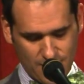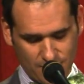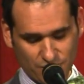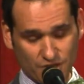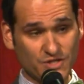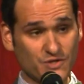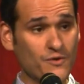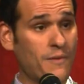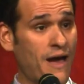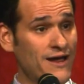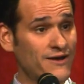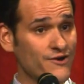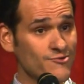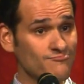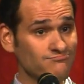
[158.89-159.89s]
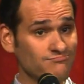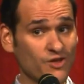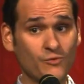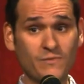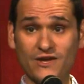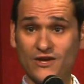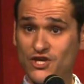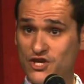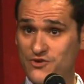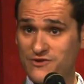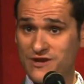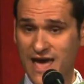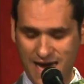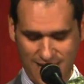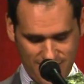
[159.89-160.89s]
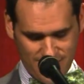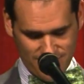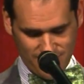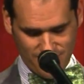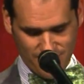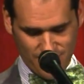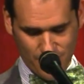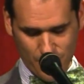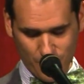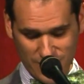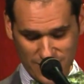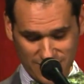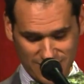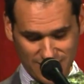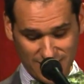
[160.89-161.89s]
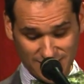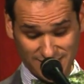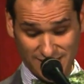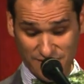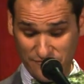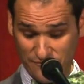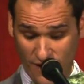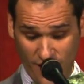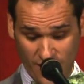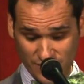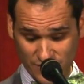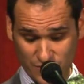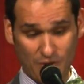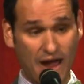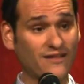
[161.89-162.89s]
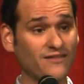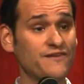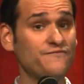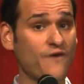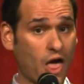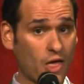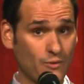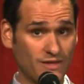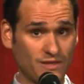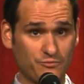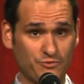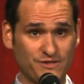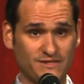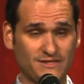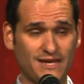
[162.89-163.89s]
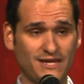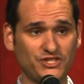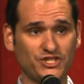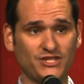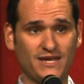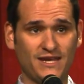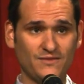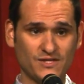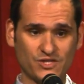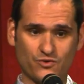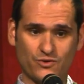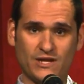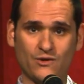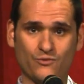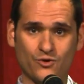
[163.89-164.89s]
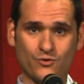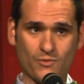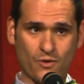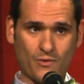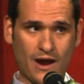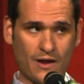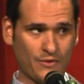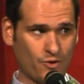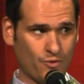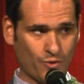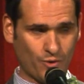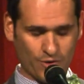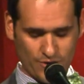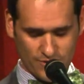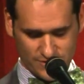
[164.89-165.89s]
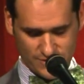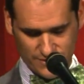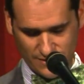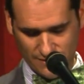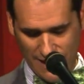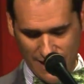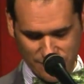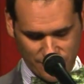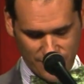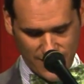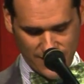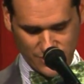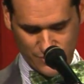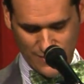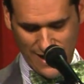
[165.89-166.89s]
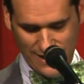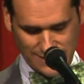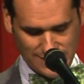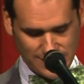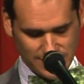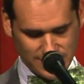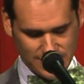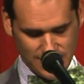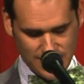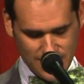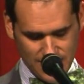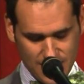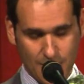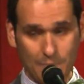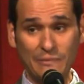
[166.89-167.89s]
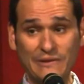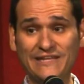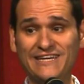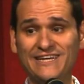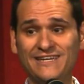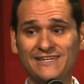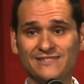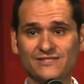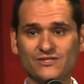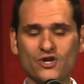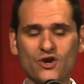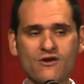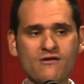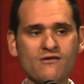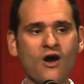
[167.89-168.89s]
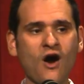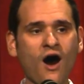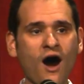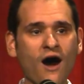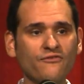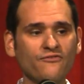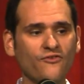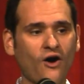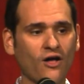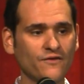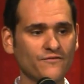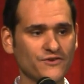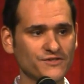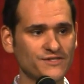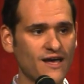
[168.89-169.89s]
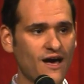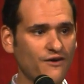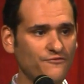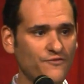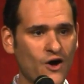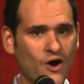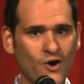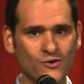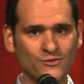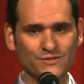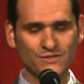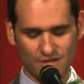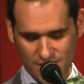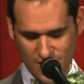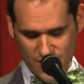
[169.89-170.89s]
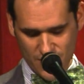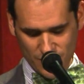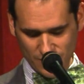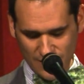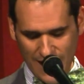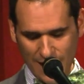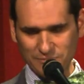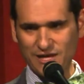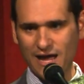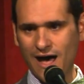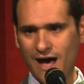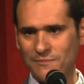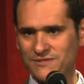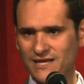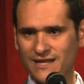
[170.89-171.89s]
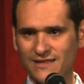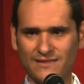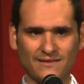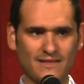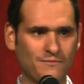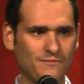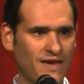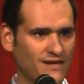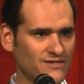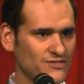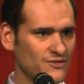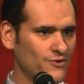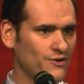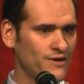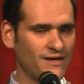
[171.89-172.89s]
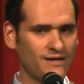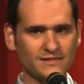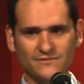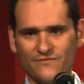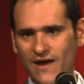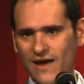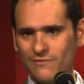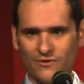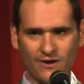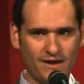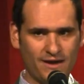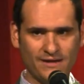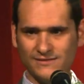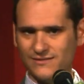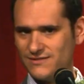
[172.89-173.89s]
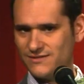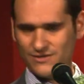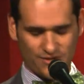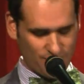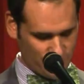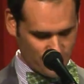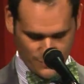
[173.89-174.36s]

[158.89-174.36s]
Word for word: Just a reminder, there will be a Q&A with Stefan directly following the presentation in the screening room around the corner and to the left as you exit please turn off all of your cell phones, your laptops, anything that makes noise, vibrates, you know,